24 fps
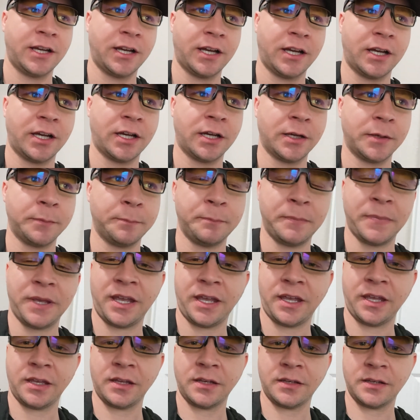Um,
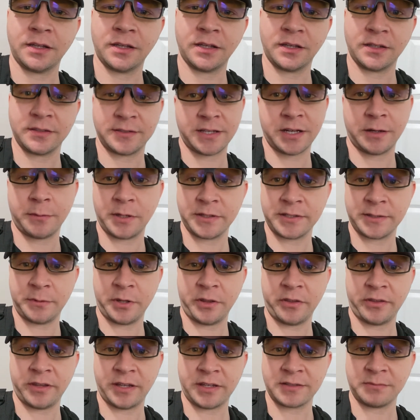and uh, talk about some
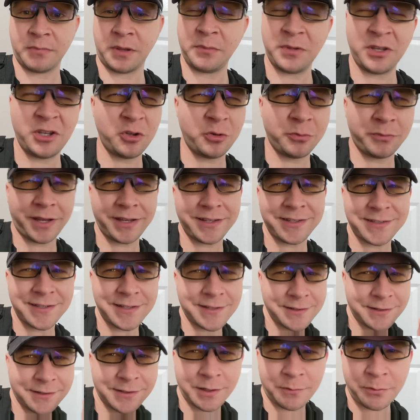other things. Maybe you might
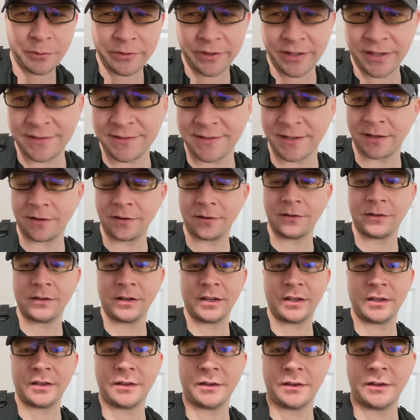see a couple things that are
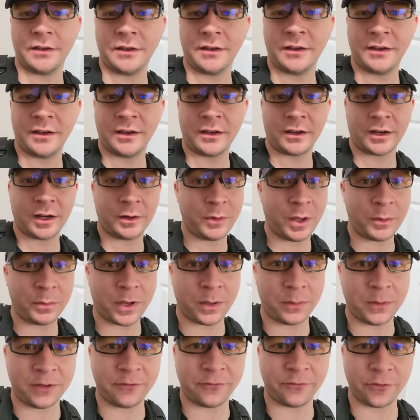uh, gonna be
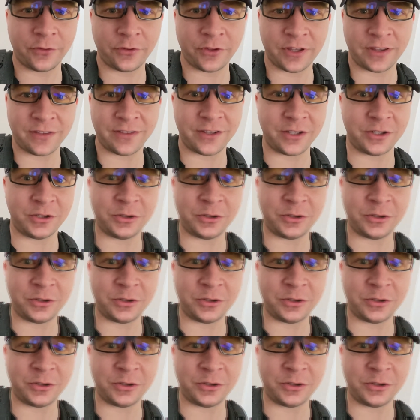upcoming for the, the